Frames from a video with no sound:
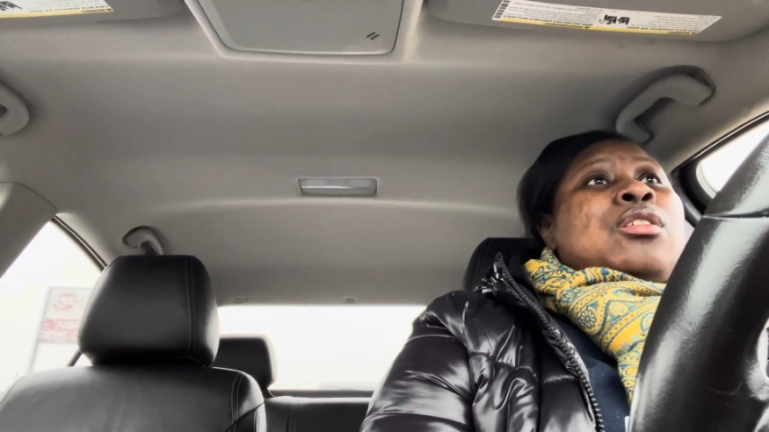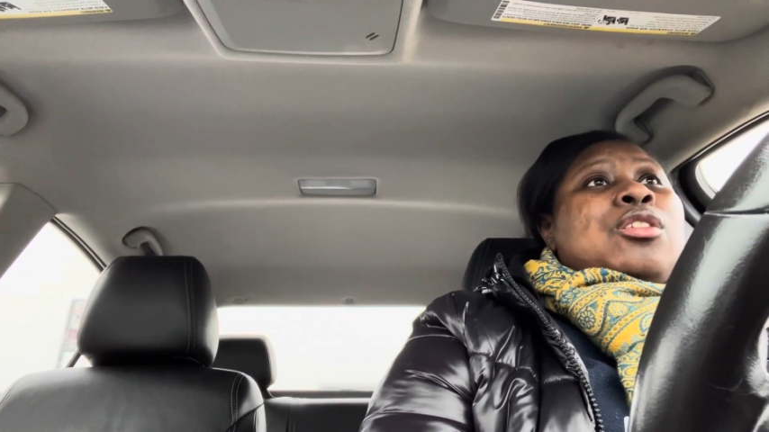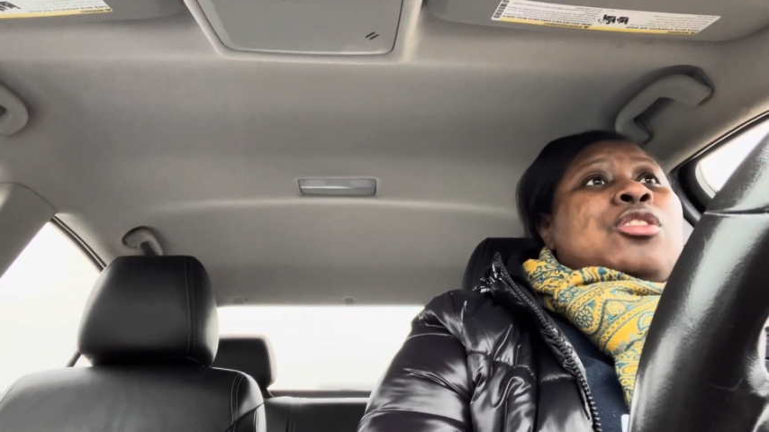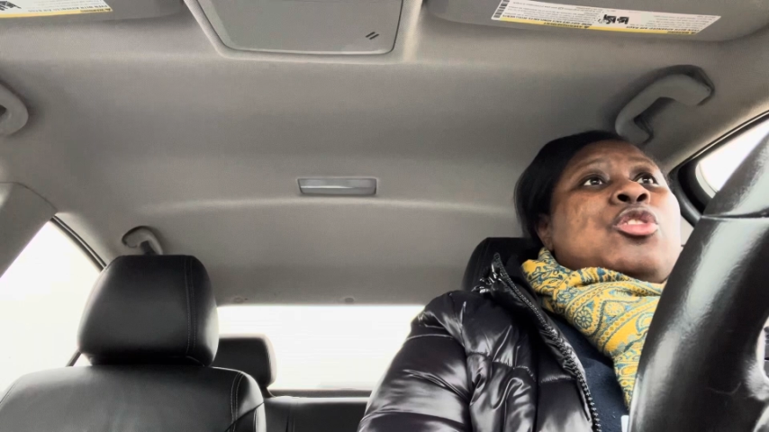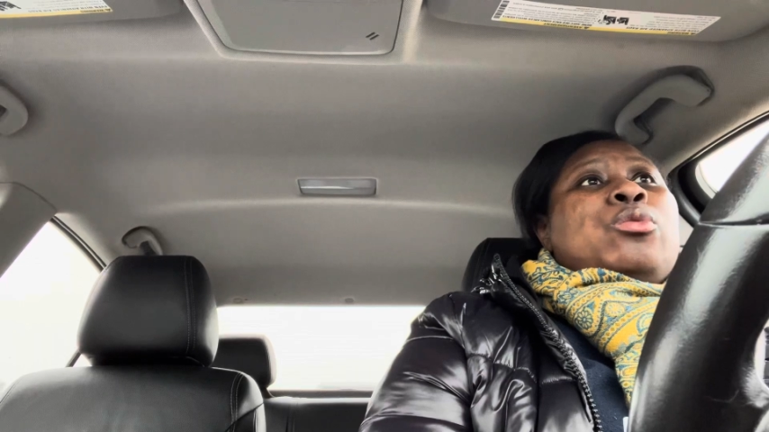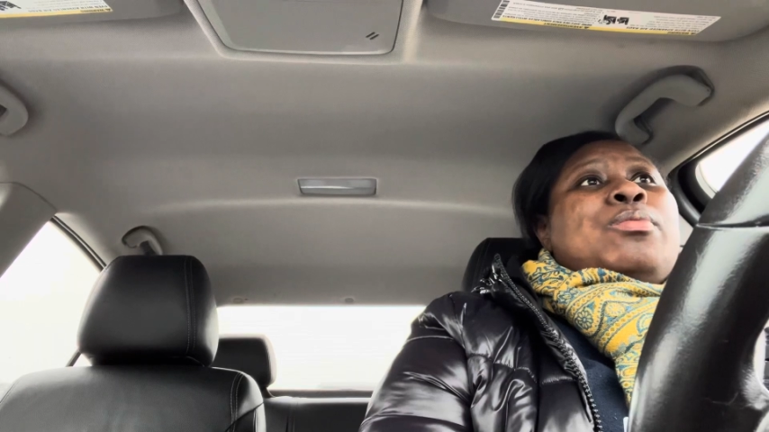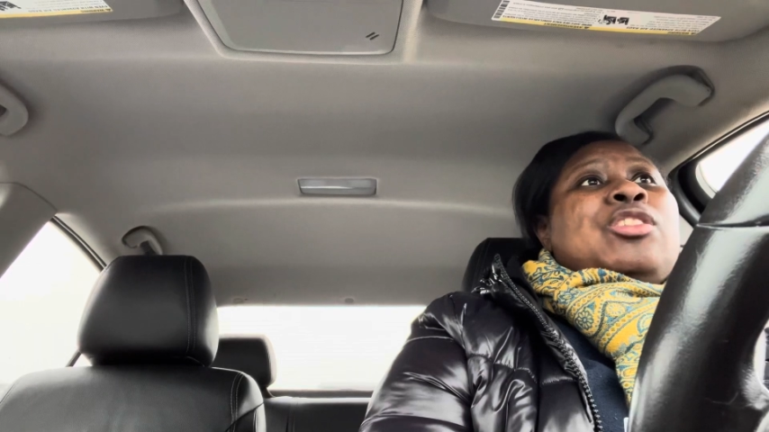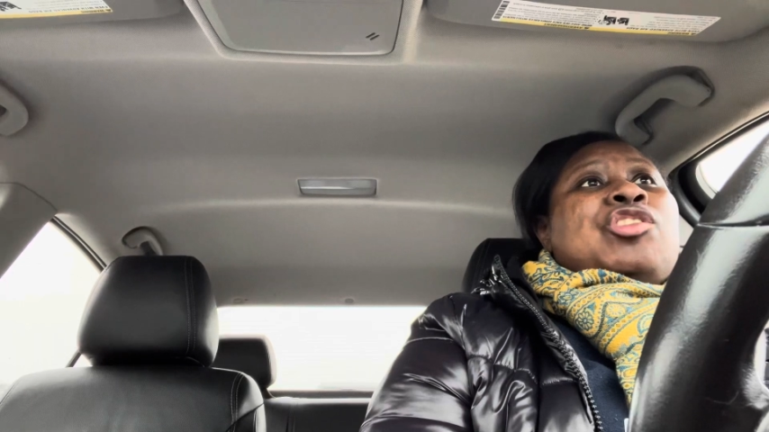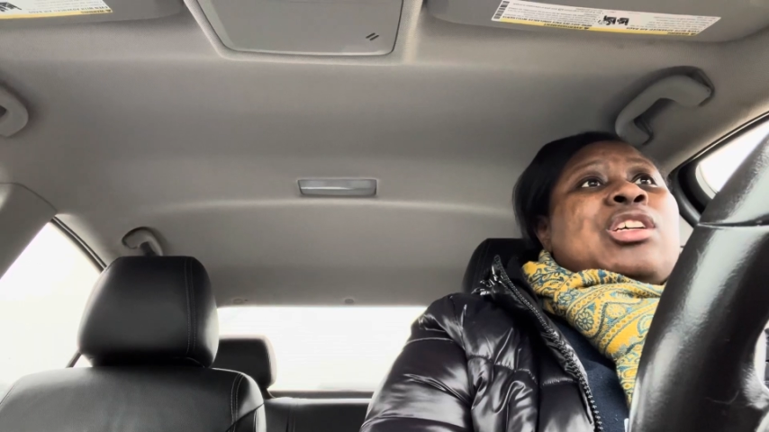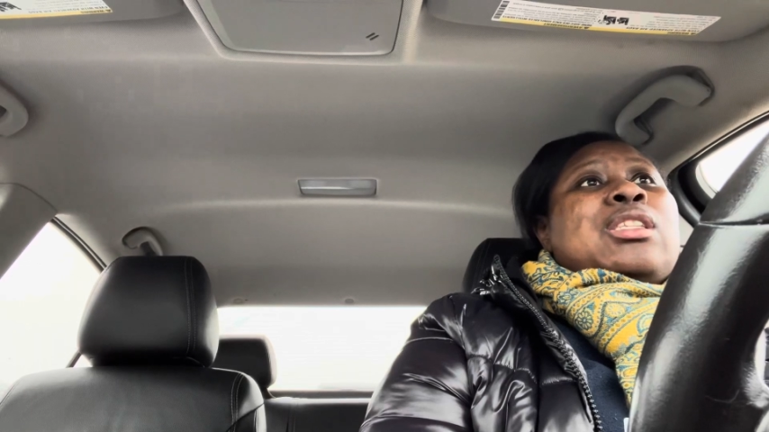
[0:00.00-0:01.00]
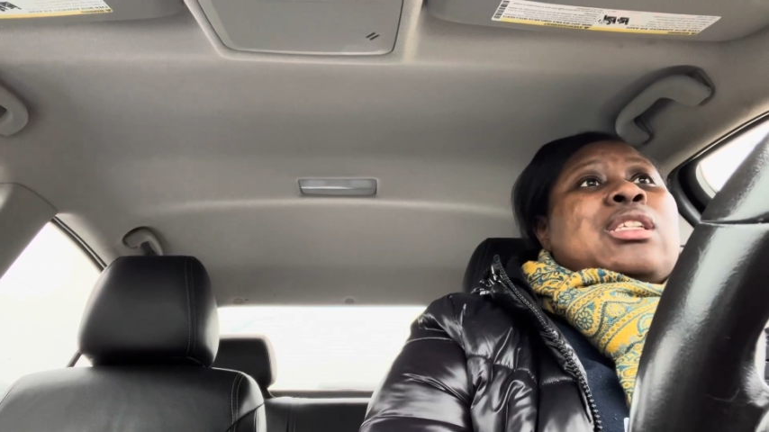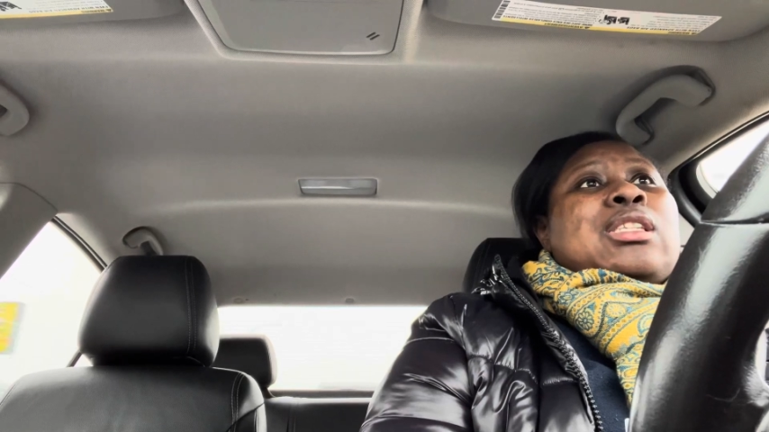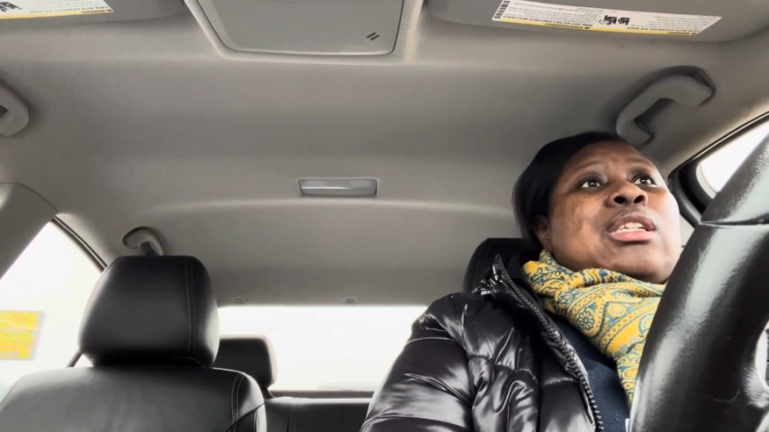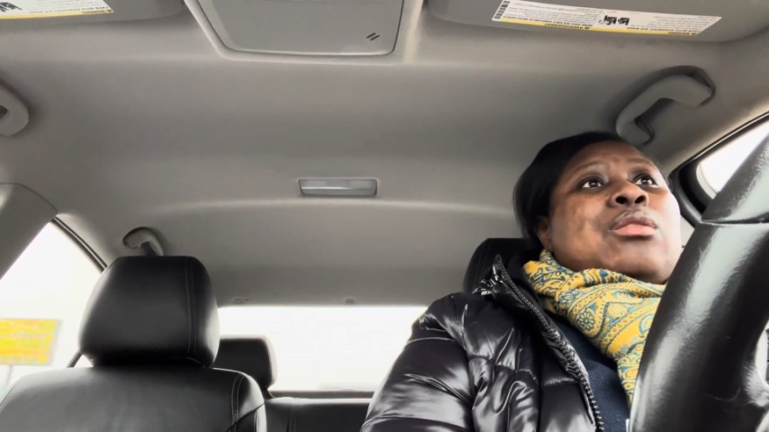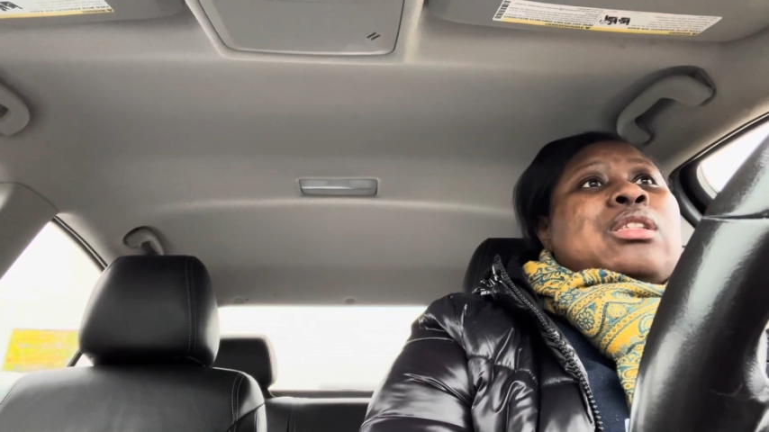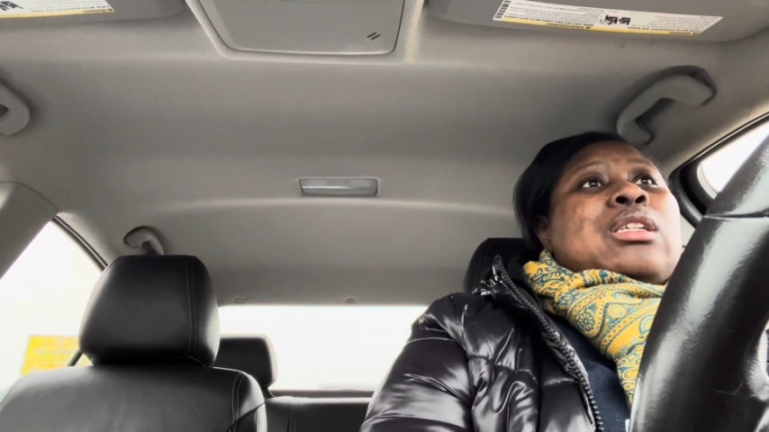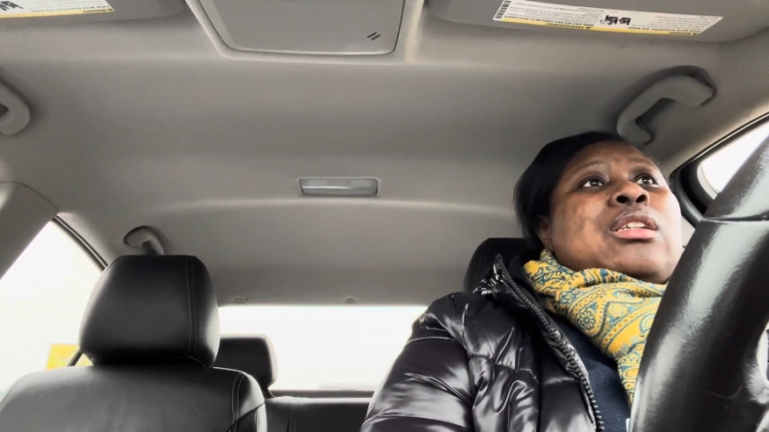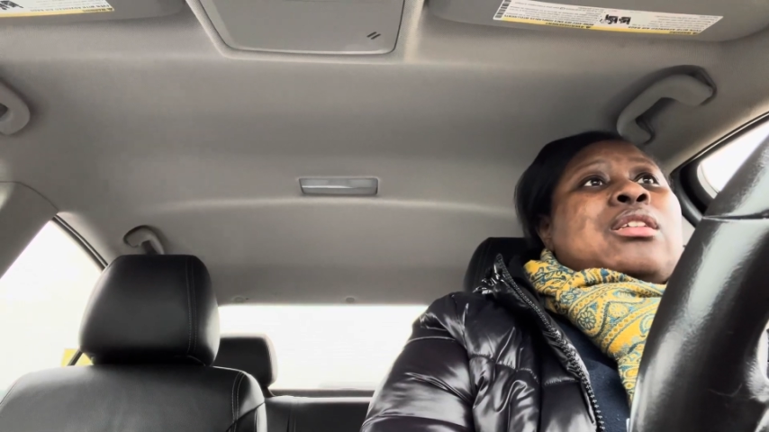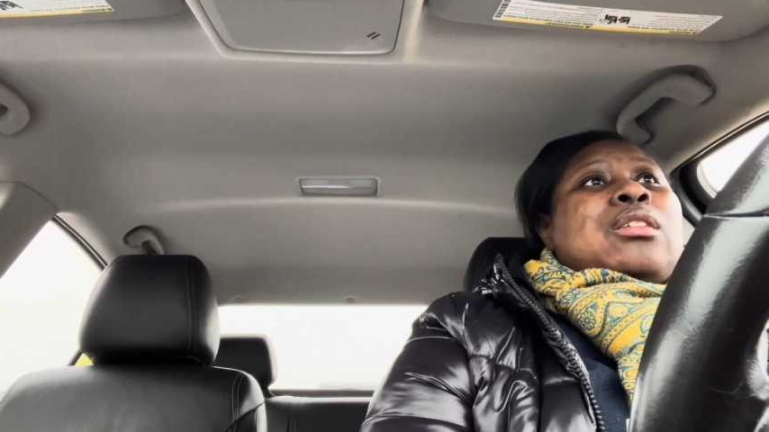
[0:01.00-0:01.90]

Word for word: And you would be just as guilty.